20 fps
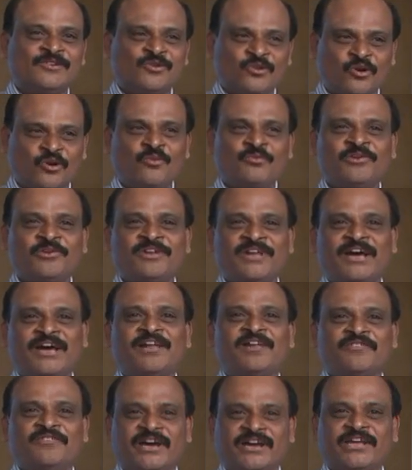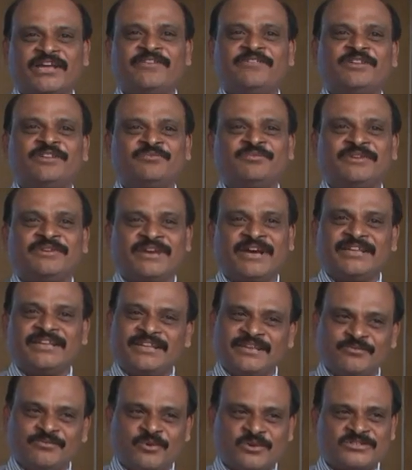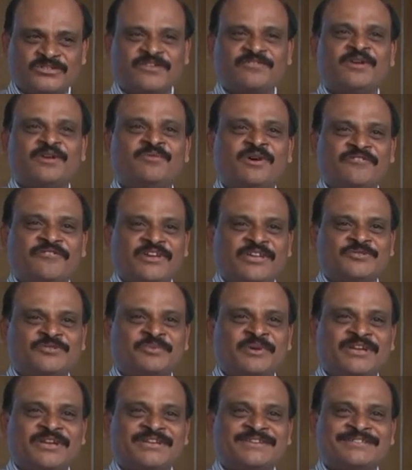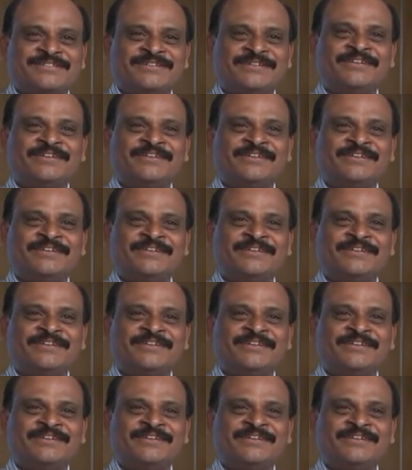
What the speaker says: Hope you will all agree with me. I think most of them have experienced.